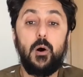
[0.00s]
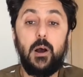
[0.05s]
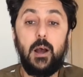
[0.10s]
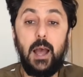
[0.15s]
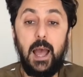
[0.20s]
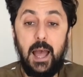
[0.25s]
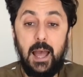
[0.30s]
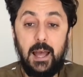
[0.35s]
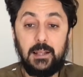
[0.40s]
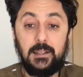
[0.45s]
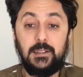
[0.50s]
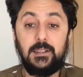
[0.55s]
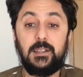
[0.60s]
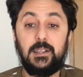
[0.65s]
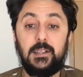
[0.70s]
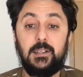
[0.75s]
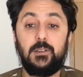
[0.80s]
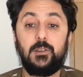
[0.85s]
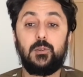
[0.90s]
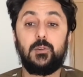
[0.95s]
and
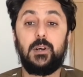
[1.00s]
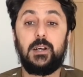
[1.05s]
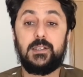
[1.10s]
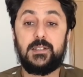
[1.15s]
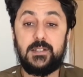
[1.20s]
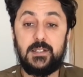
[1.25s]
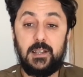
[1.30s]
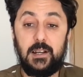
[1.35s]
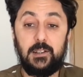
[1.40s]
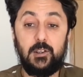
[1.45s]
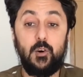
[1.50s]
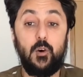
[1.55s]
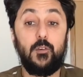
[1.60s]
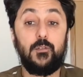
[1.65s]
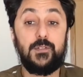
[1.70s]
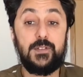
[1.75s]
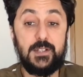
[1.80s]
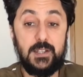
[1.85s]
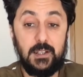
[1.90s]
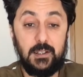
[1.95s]
into a study
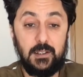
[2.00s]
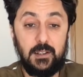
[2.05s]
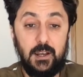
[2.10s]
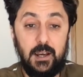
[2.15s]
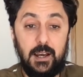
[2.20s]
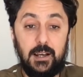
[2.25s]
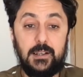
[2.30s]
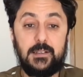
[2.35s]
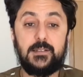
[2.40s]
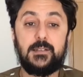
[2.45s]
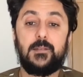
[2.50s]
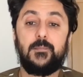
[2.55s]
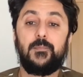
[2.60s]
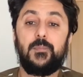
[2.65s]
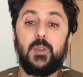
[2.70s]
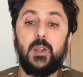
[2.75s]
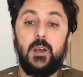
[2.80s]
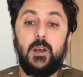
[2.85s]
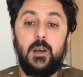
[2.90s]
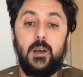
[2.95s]
of syntax,
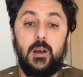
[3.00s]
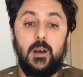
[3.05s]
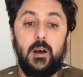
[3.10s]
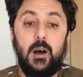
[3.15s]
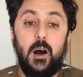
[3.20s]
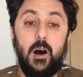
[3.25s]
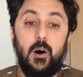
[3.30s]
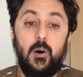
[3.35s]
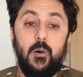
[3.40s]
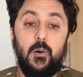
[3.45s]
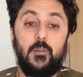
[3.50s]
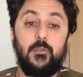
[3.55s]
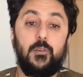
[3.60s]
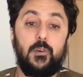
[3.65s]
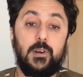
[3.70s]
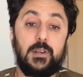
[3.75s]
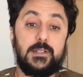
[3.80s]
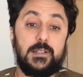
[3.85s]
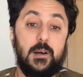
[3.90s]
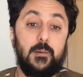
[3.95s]
how, for
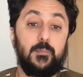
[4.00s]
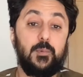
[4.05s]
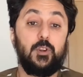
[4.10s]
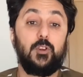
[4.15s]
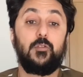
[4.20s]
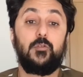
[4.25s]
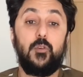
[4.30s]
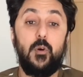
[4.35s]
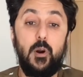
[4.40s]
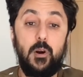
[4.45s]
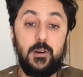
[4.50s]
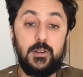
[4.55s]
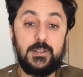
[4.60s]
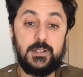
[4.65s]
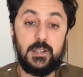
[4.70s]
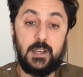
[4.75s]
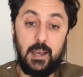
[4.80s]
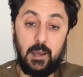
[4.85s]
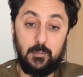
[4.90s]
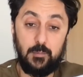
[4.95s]
example, words
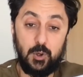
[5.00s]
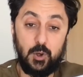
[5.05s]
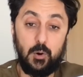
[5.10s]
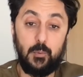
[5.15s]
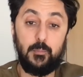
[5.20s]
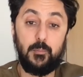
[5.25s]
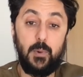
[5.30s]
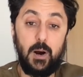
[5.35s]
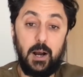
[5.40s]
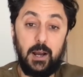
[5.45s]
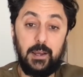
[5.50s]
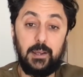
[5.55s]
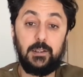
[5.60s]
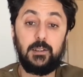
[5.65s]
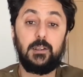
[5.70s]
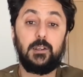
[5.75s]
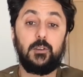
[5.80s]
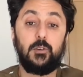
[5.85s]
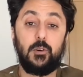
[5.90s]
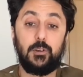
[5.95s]
can be combined
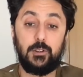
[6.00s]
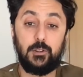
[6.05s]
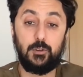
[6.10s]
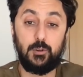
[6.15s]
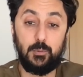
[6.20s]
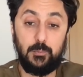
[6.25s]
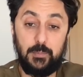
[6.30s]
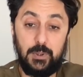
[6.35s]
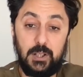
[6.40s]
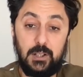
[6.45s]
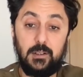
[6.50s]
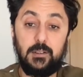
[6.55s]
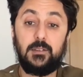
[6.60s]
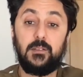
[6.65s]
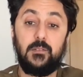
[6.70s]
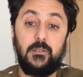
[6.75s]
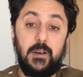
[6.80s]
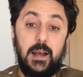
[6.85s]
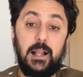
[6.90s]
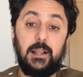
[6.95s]
in order to build
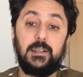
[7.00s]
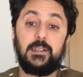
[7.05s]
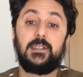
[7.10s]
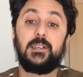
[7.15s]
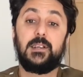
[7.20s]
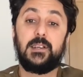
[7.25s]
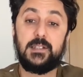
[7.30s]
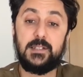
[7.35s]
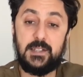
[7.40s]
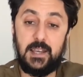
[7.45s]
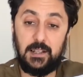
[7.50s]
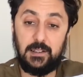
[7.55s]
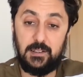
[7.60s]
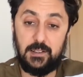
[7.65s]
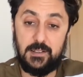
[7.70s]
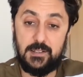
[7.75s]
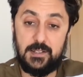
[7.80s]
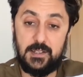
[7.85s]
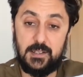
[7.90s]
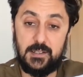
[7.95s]
valid
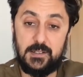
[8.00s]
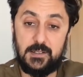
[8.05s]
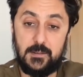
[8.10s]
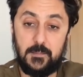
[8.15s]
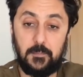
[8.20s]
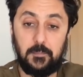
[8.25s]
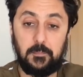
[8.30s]
sentences.